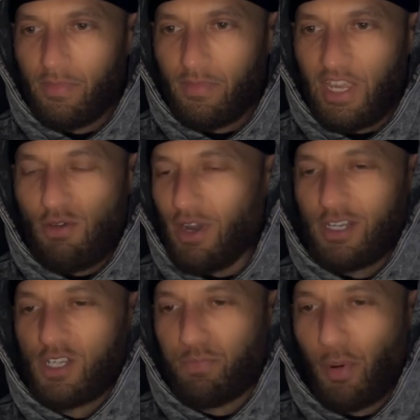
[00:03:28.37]
He weren't
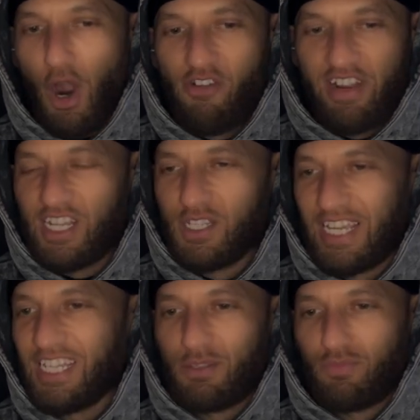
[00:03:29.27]
just boring.
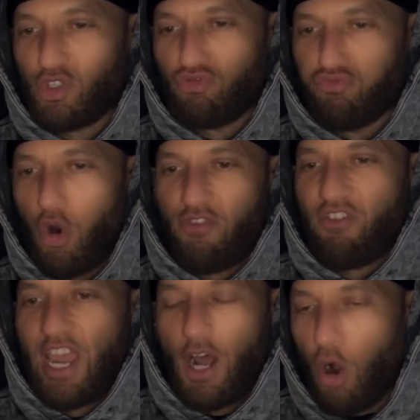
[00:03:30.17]
He's
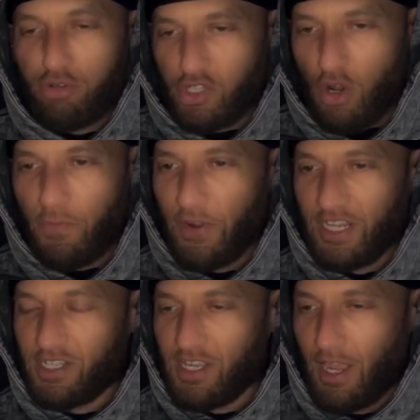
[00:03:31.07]
written a whole song for
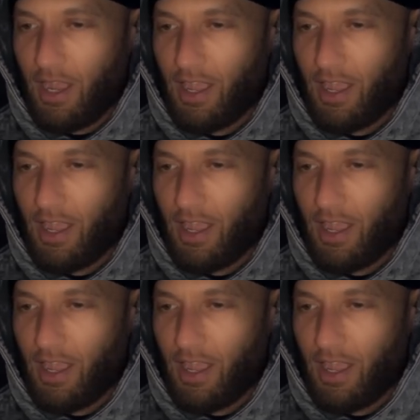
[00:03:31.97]
this thing.